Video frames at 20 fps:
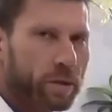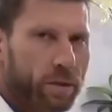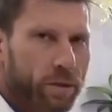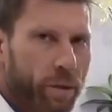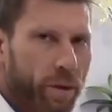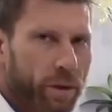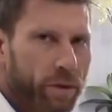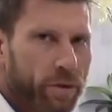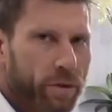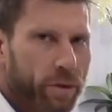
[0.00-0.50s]

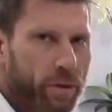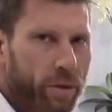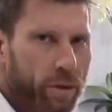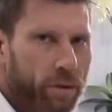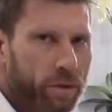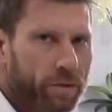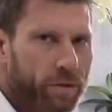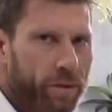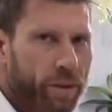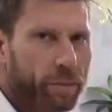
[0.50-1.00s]

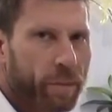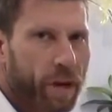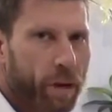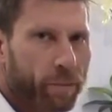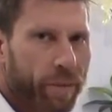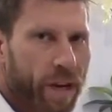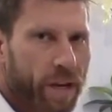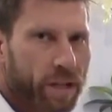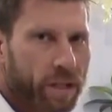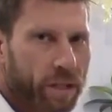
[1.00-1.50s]
22-year-old
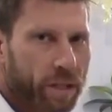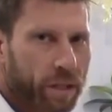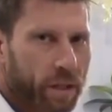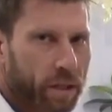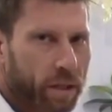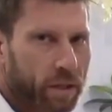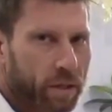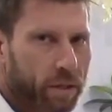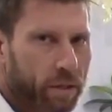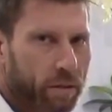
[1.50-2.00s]
female patient
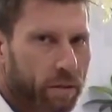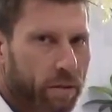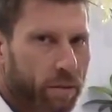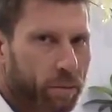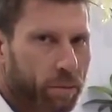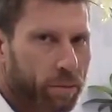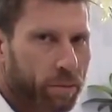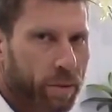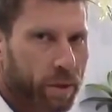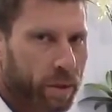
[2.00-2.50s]
here
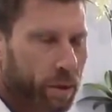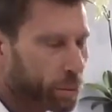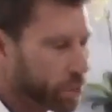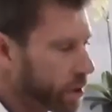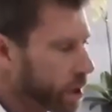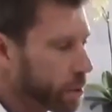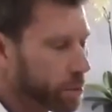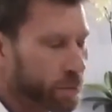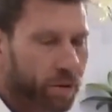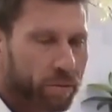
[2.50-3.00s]
in the
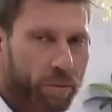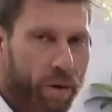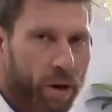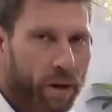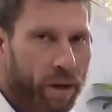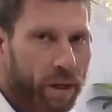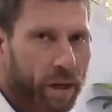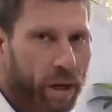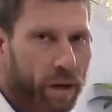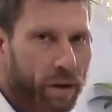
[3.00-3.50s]
preoperative
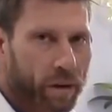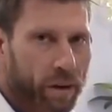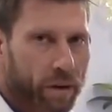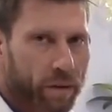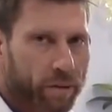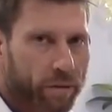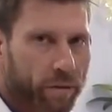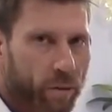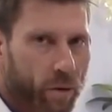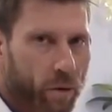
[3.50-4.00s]
marking
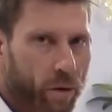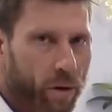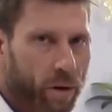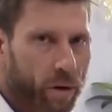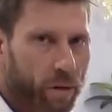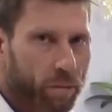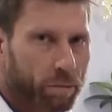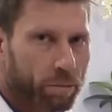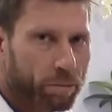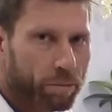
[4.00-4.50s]
area
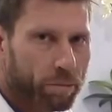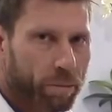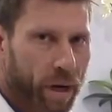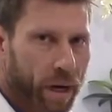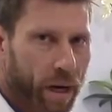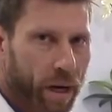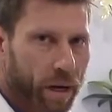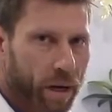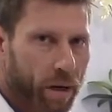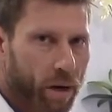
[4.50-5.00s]
for
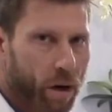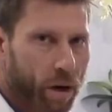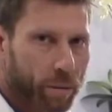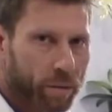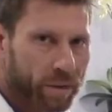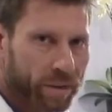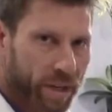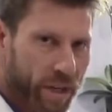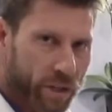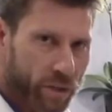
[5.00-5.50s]
buttock
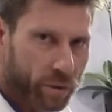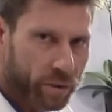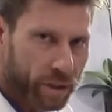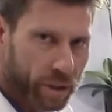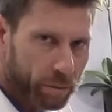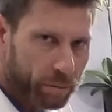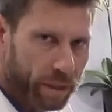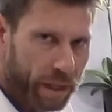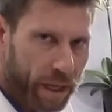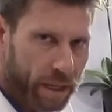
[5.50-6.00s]
augmentation with
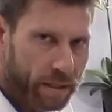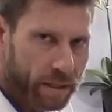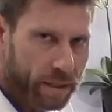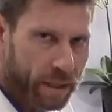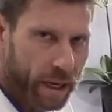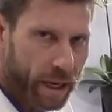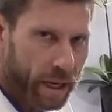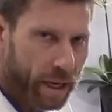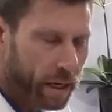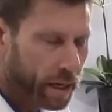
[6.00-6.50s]
implants
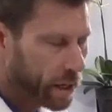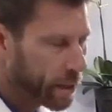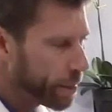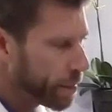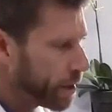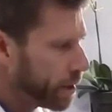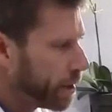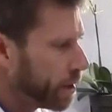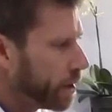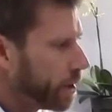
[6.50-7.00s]
today.
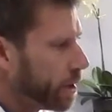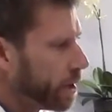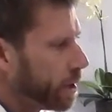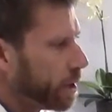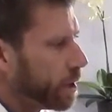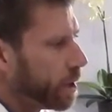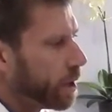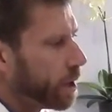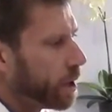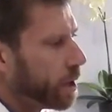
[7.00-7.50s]

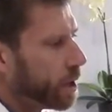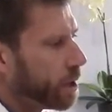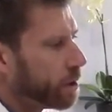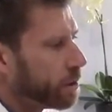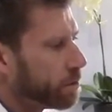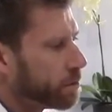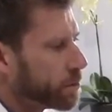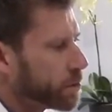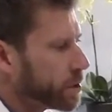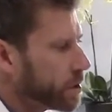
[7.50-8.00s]

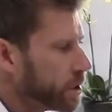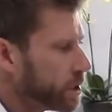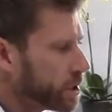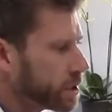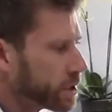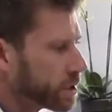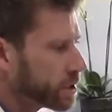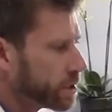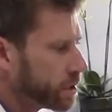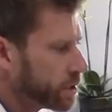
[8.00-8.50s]

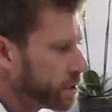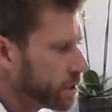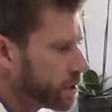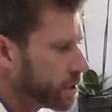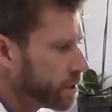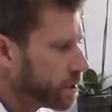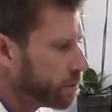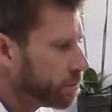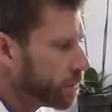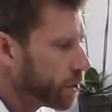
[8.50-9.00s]
She's
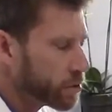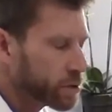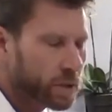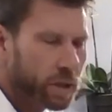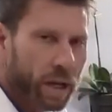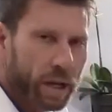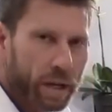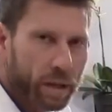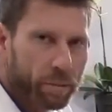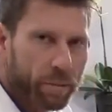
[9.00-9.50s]
the most
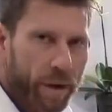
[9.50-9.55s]
lucky